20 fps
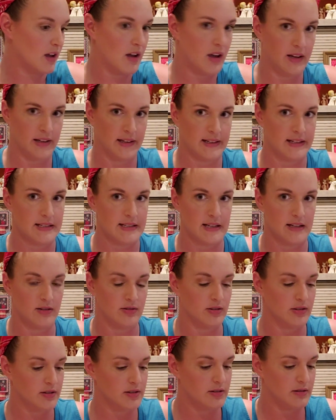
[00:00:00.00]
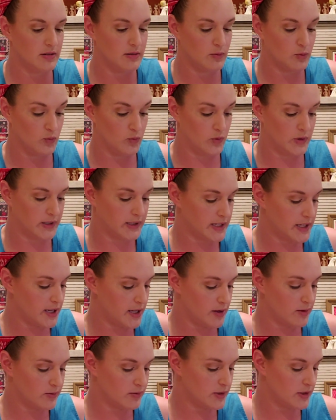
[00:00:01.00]
And like I said, it looked really
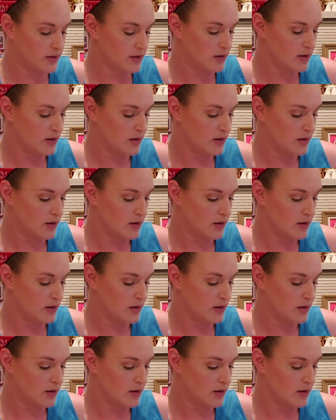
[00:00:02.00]
cute.